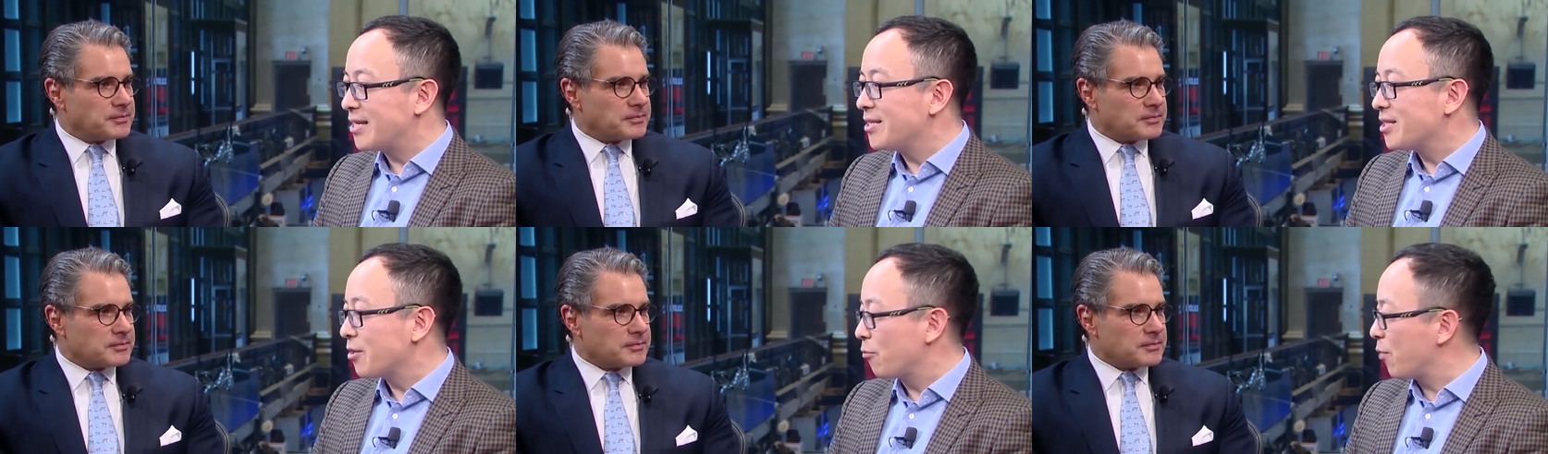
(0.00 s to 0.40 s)

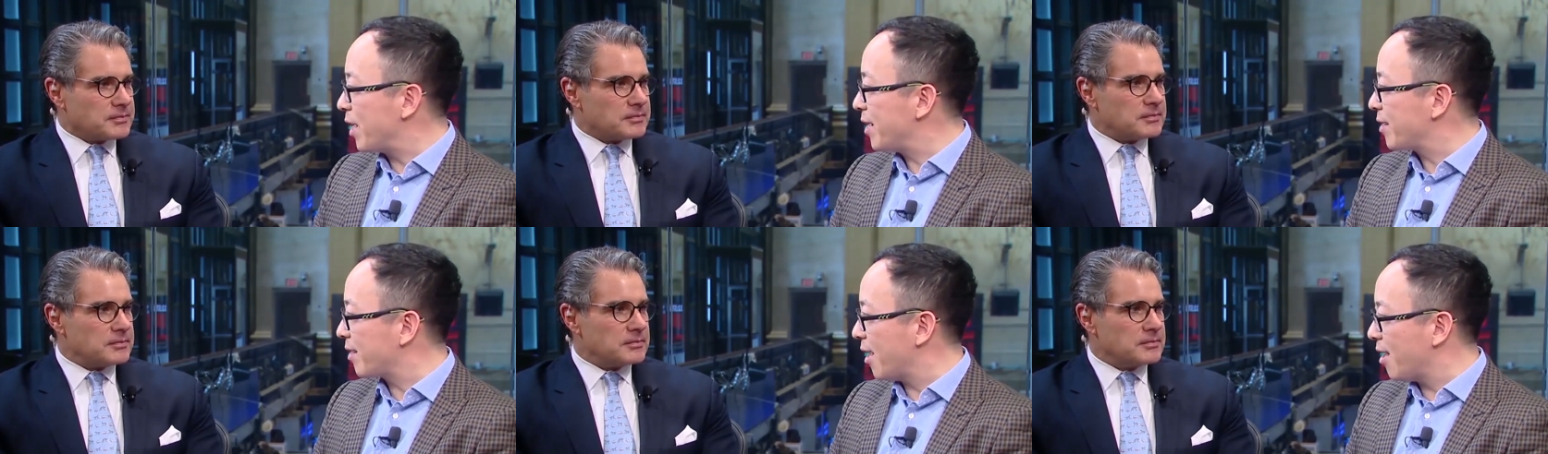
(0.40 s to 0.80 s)
Speaker 1: in the
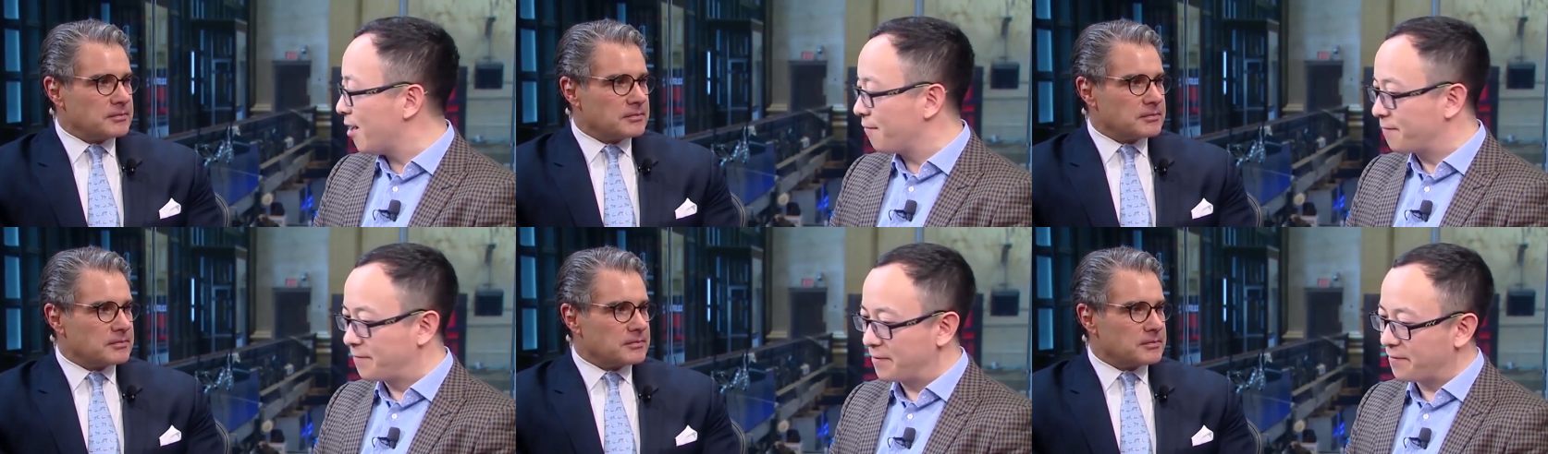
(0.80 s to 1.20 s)
week
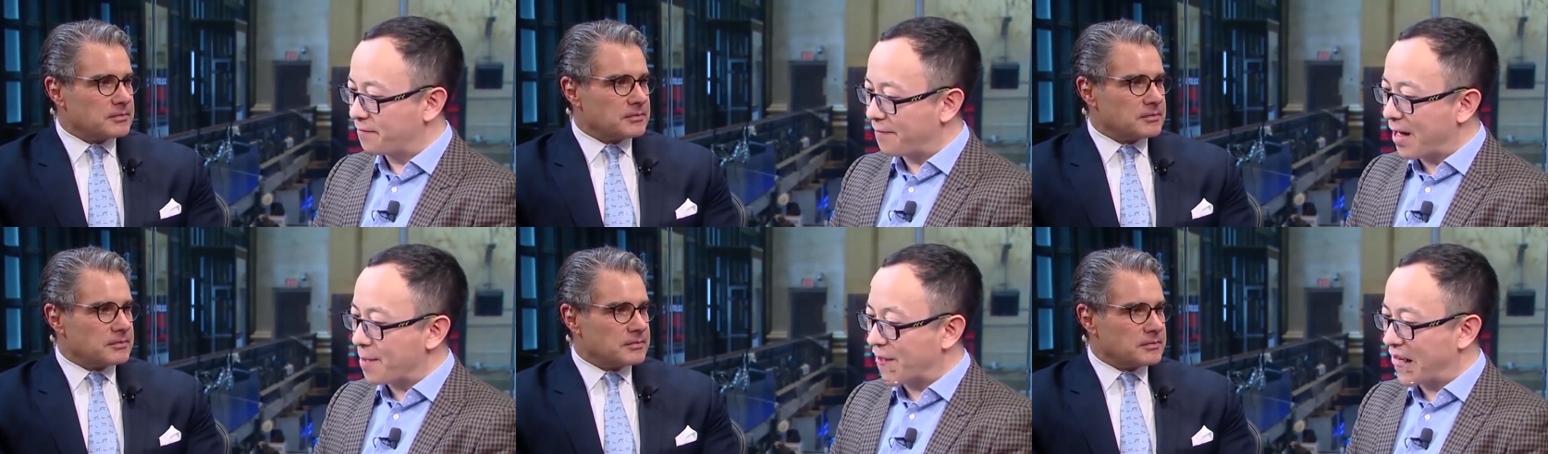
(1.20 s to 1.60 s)
of uh,
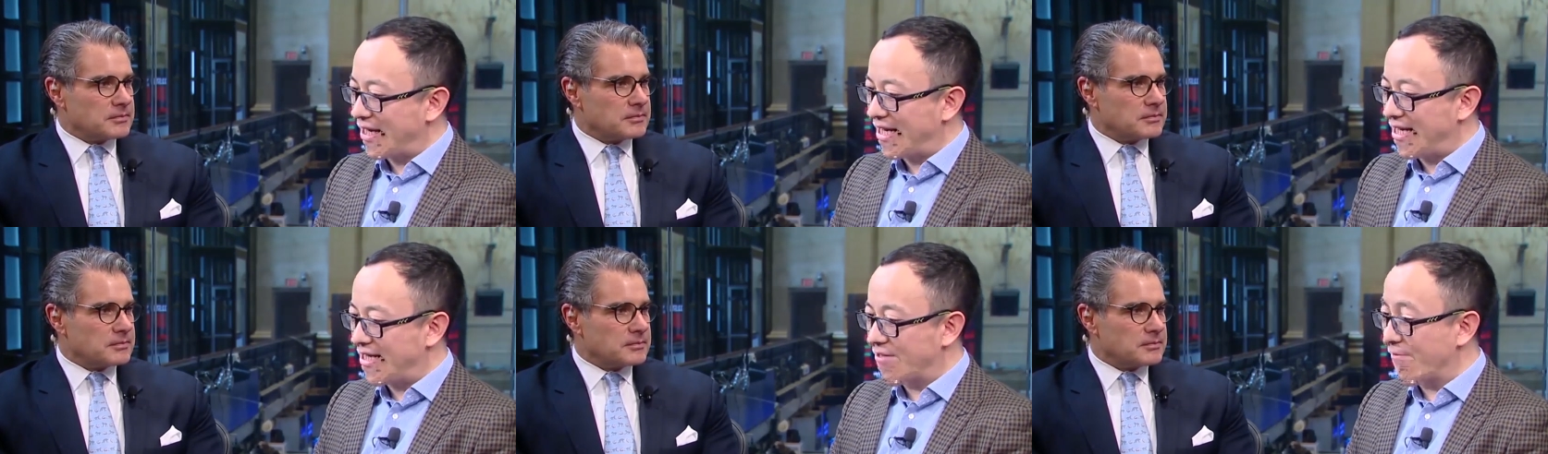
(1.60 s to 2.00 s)

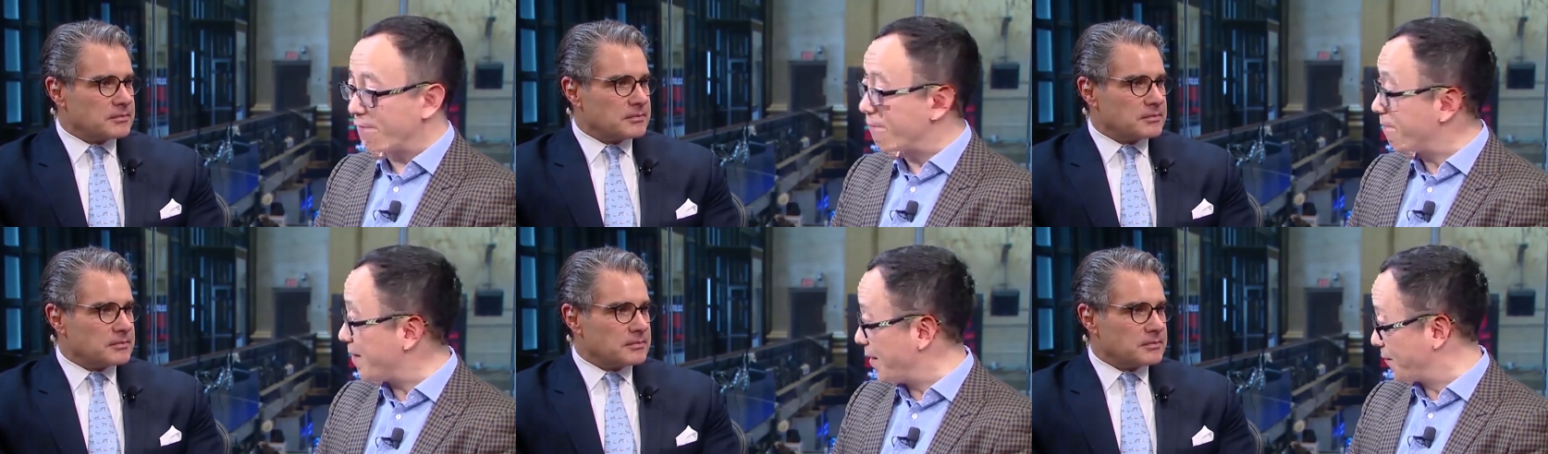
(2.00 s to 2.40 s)
February
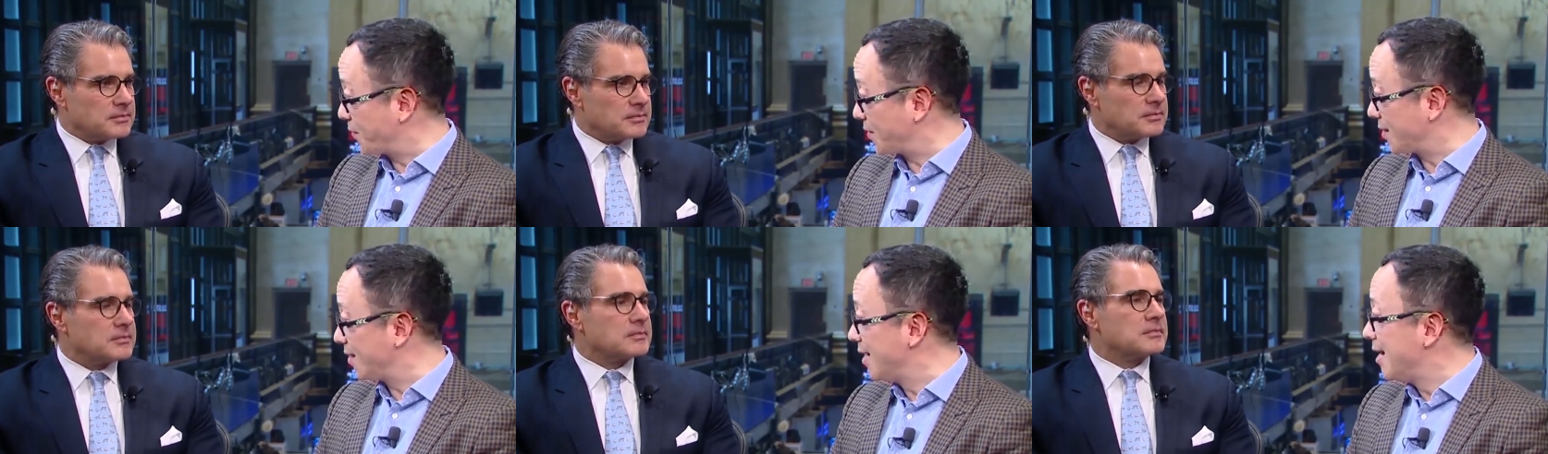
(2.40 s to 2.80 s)

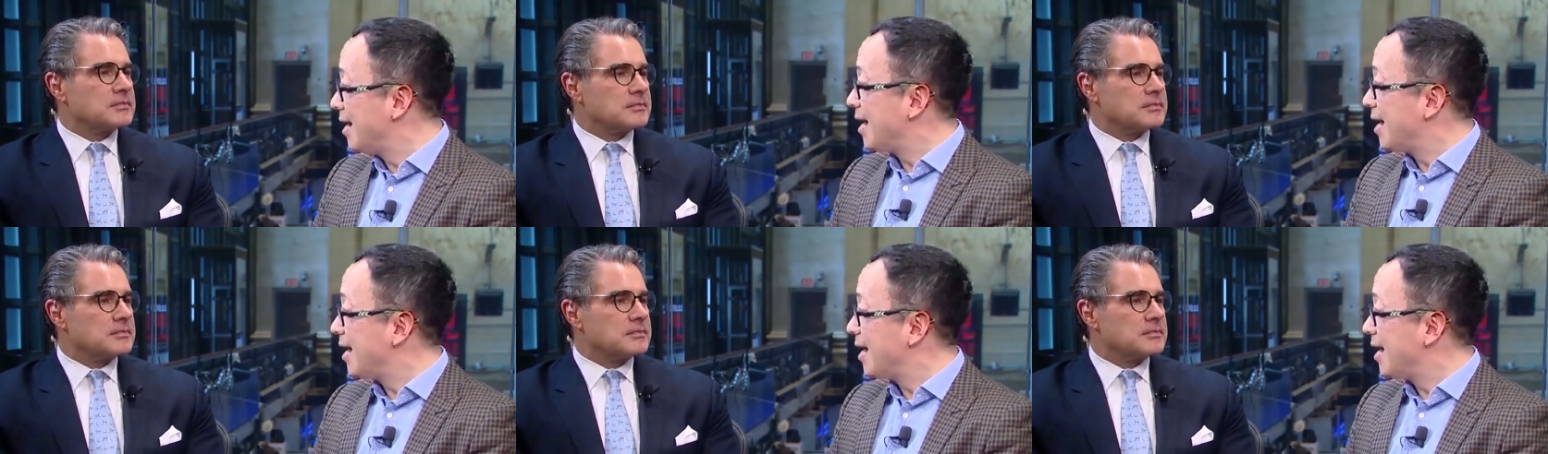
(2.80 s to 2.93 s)
fifth.